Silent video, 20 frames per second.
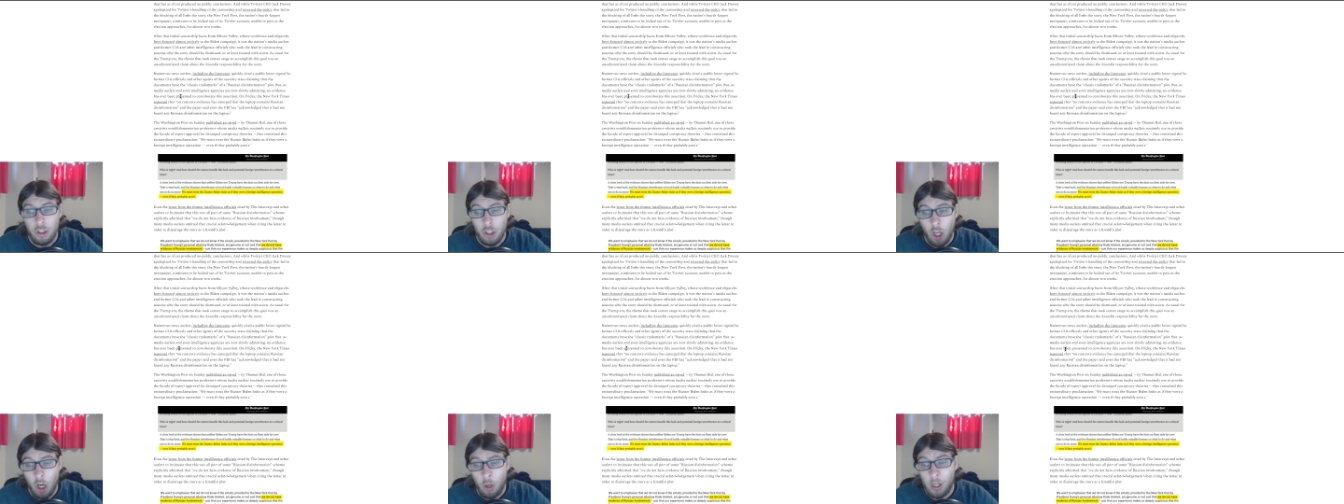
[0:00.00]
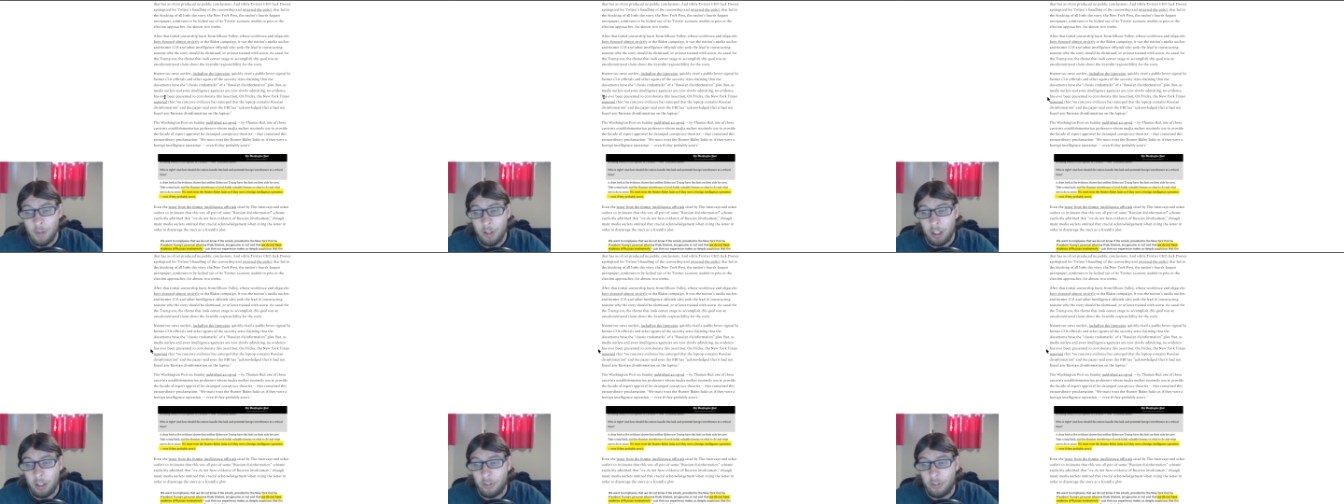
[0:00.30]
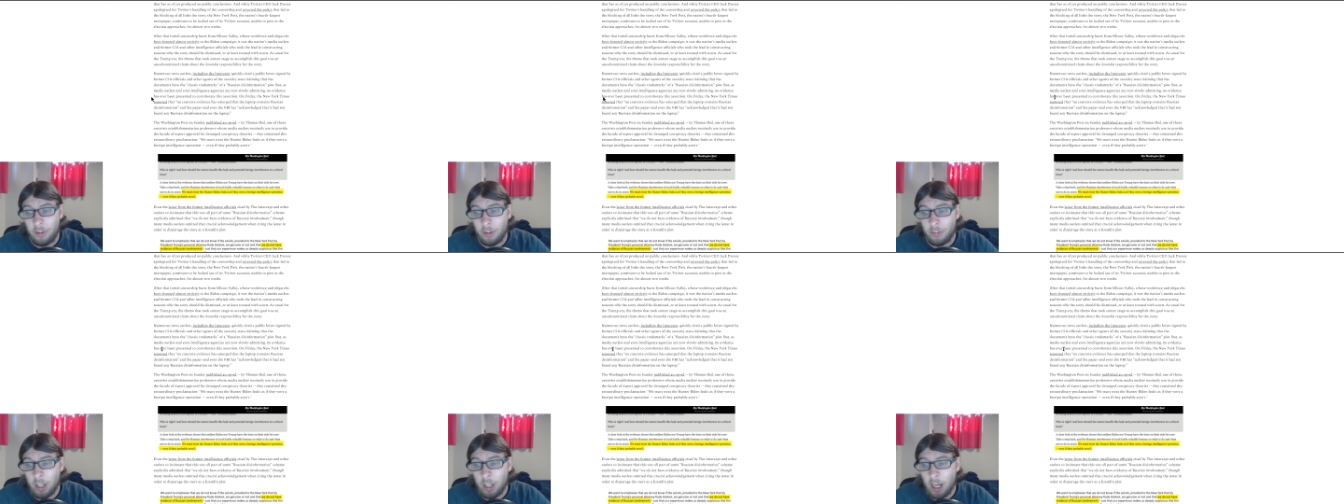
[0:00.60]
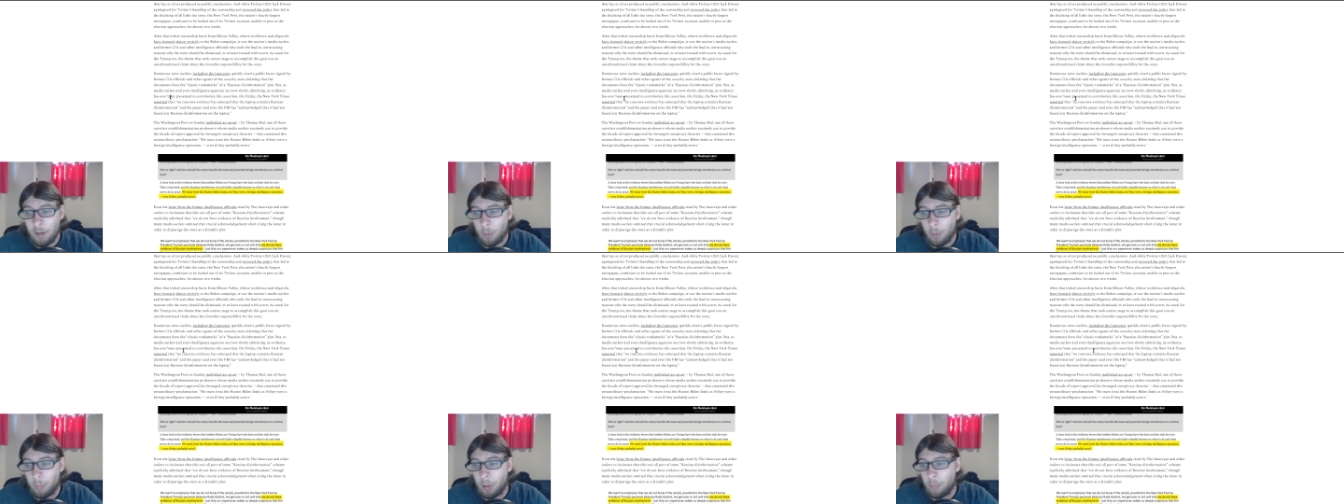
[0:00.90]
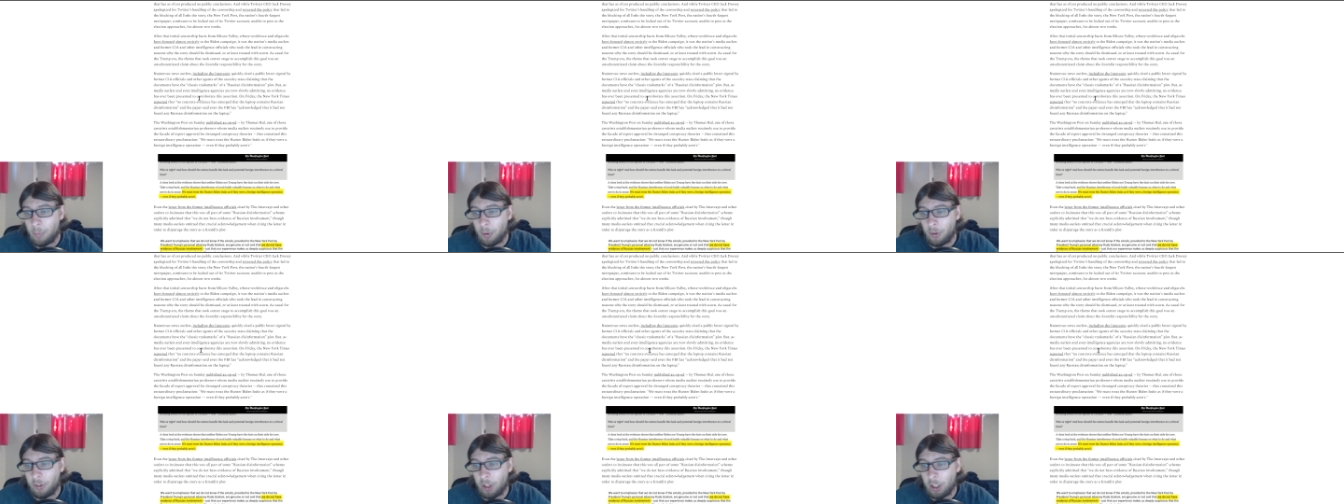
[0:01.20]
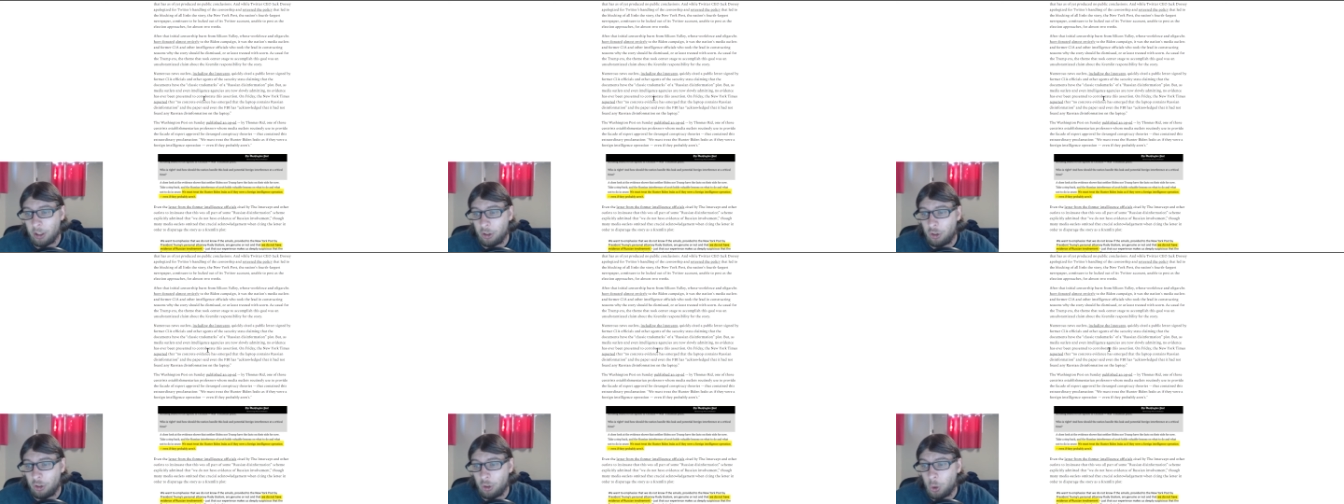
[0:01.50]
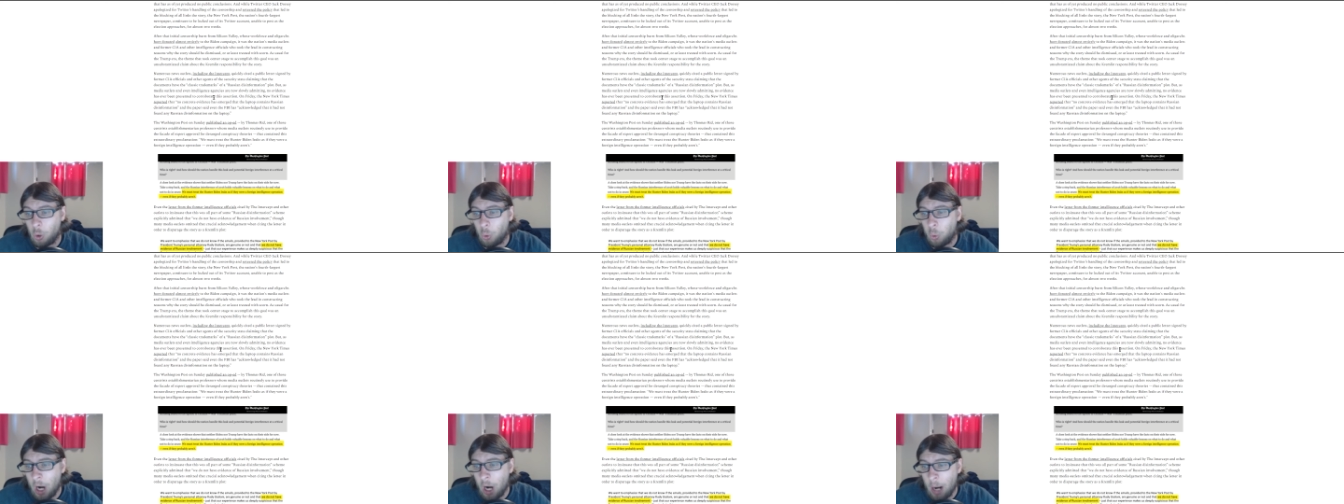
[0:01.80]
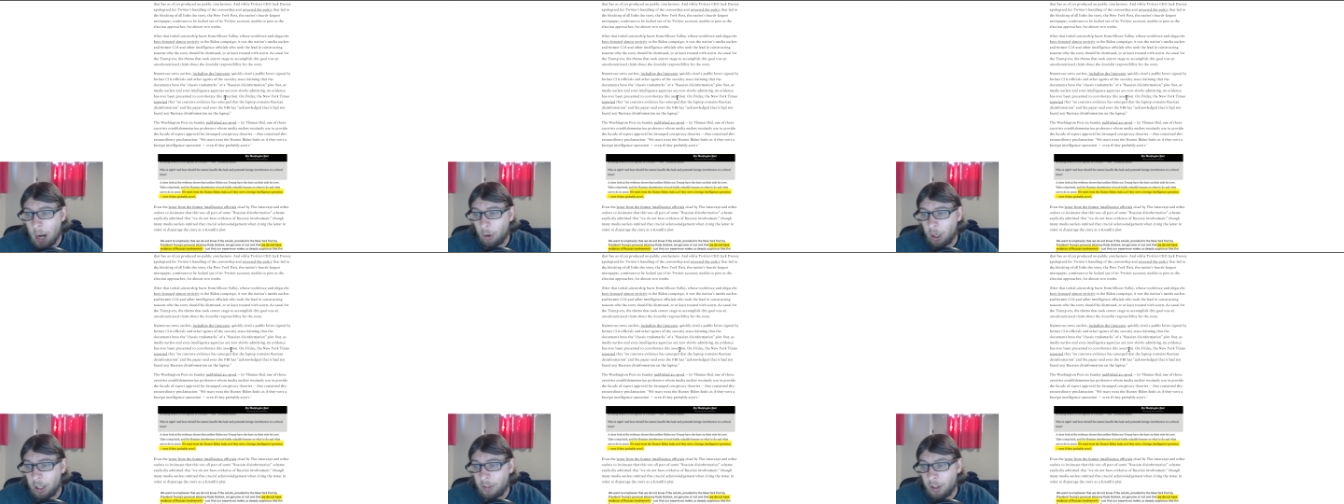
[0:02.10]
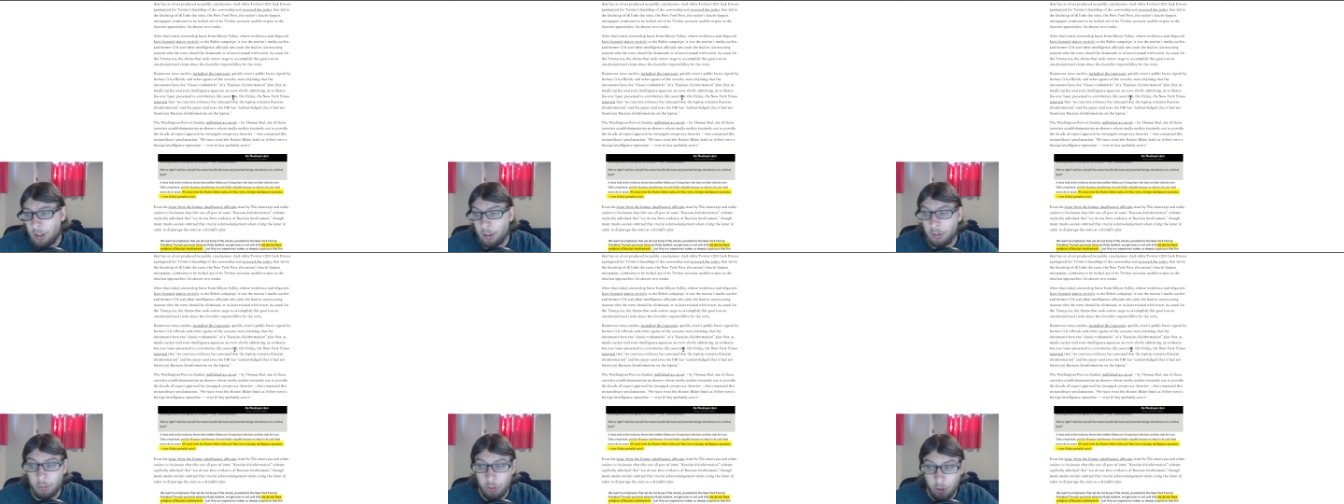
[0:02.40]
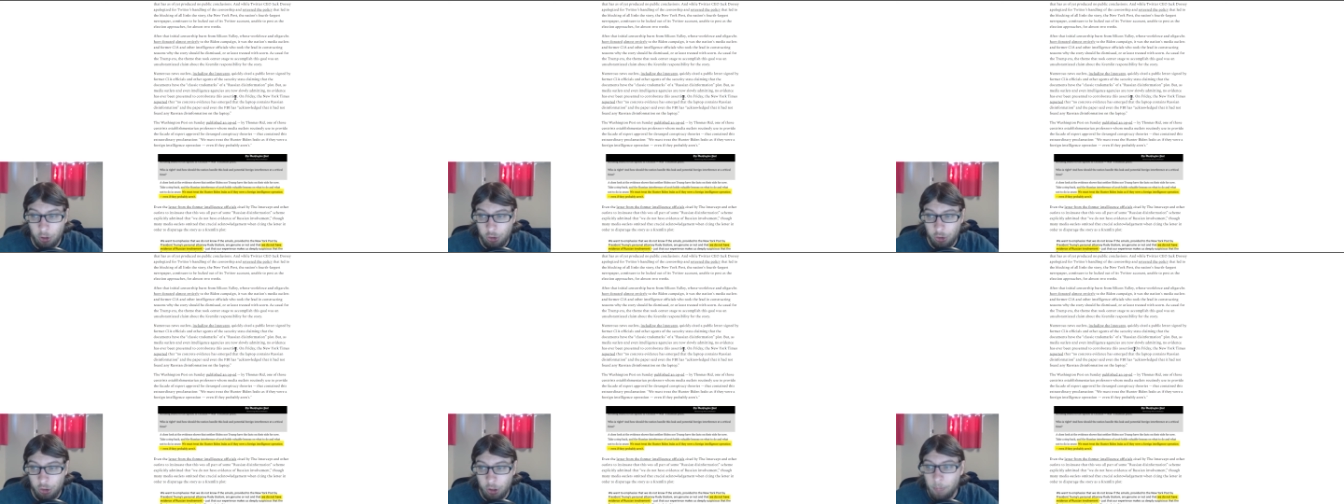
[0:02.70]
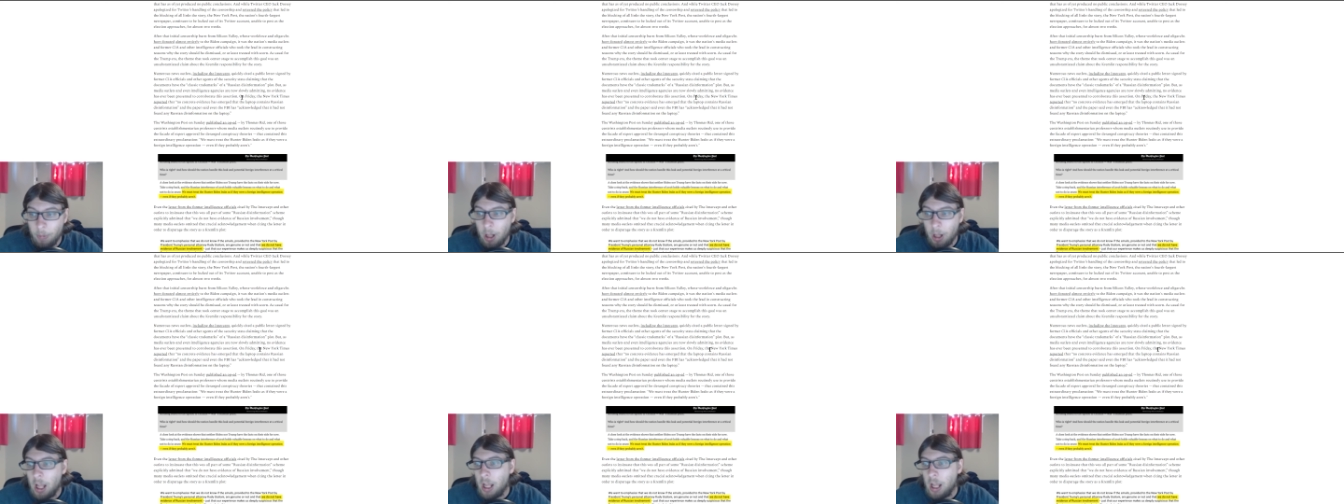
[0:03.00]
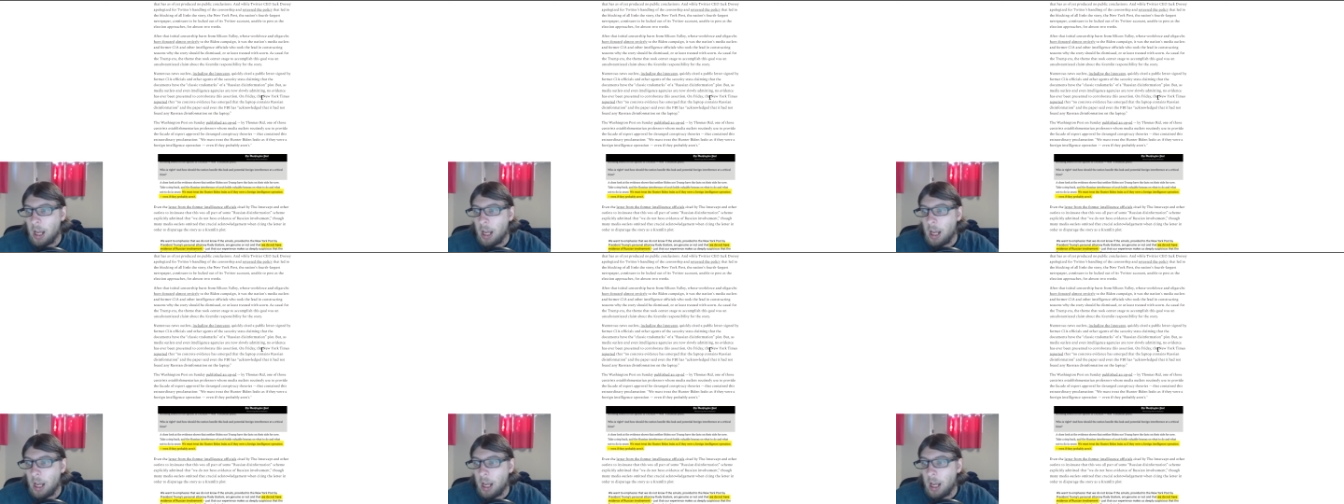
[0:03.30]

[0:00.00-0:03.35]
no evidence has ever been presented to corroborate that assertion.